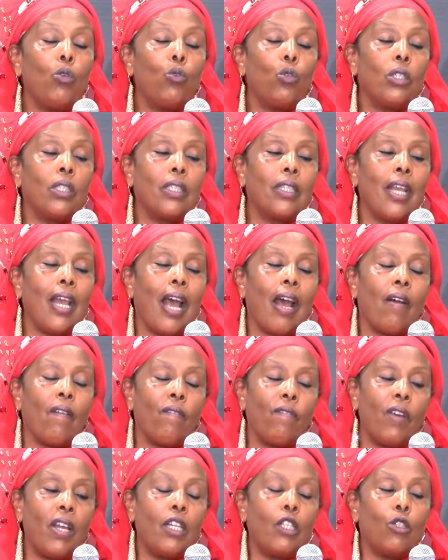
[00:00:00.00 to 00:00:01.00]
to say a
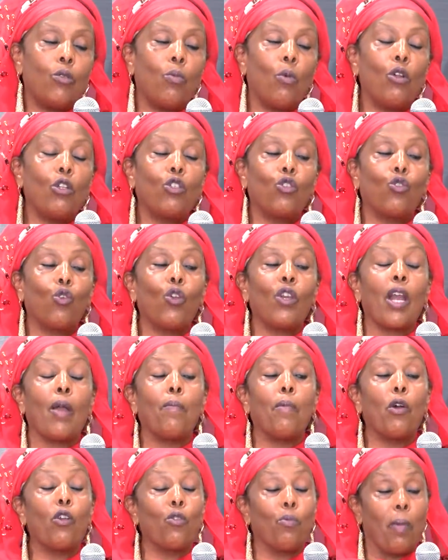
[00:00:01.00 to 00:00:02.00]
very small story
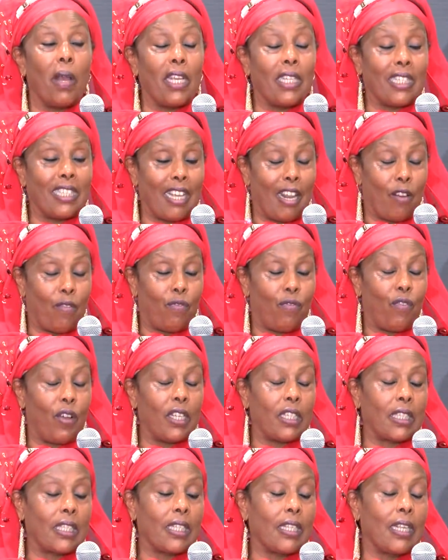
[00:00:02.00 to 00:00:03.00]
about myself
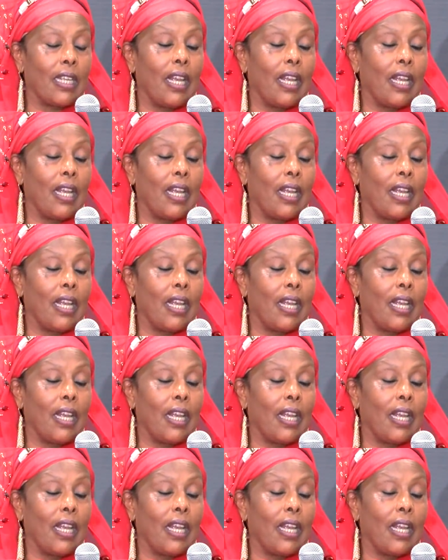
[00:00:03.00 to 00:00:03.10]
first.